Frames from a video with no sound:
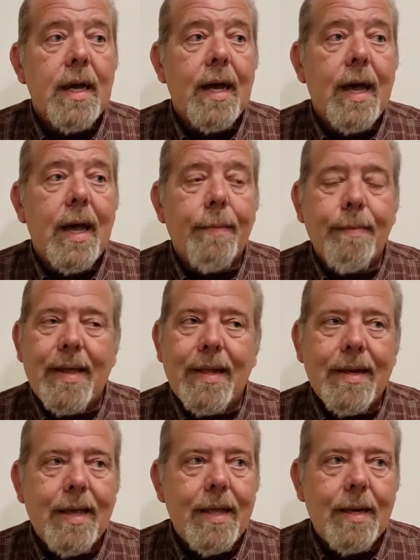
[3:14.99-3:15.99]

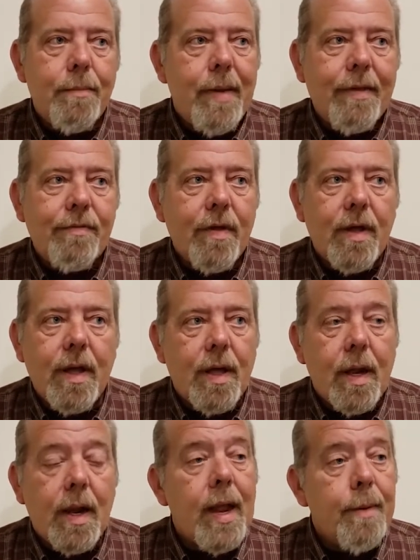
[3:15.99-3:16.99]
and it makes
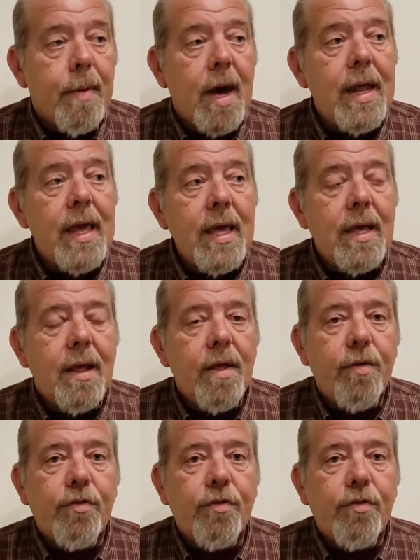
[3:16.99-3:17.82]
a lot of money.